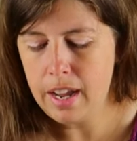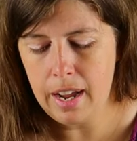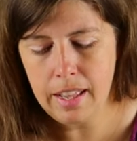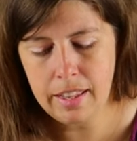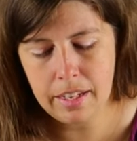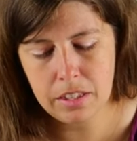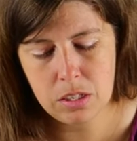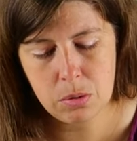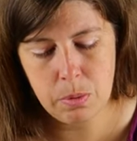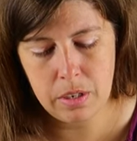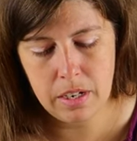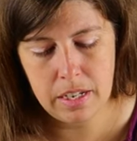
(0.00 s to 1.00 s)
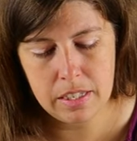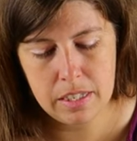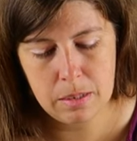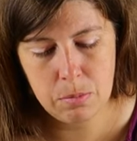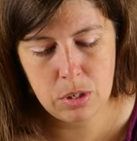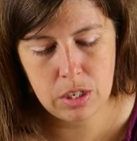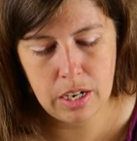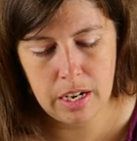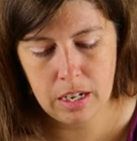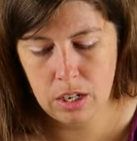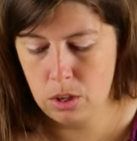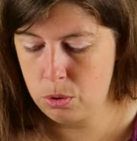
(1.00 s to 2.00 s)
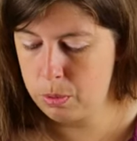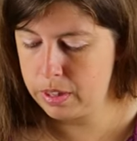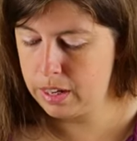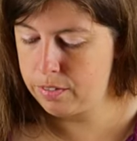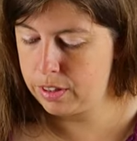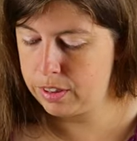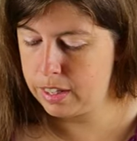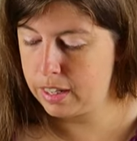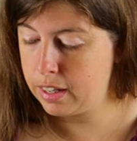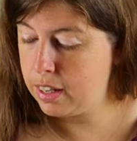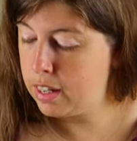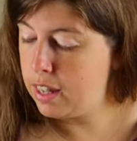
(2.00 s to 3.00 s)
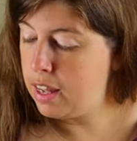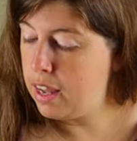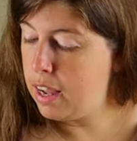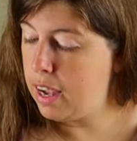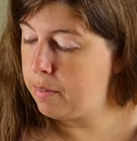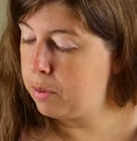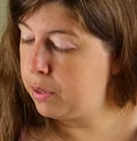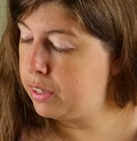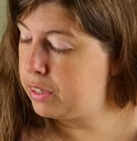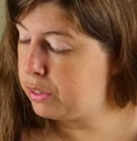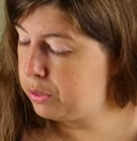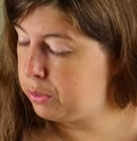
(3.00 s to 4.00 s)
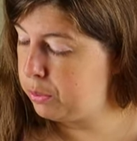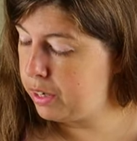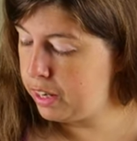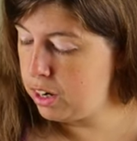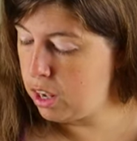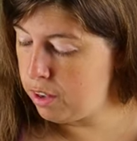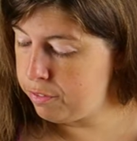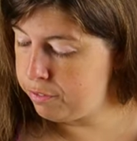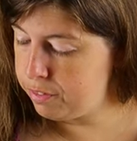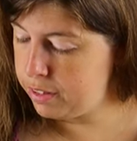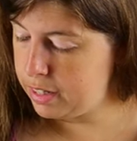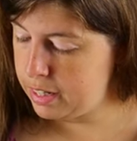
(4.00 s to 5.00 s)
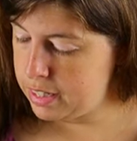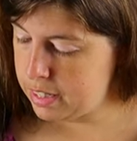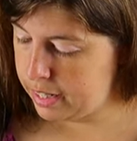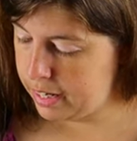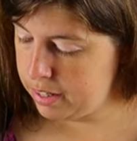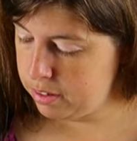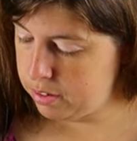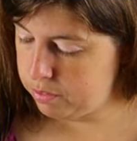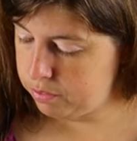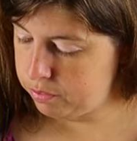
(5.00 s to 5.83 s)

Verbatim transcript: I like this one. It seems to kind of go with everything. I'm going to cut off a nice length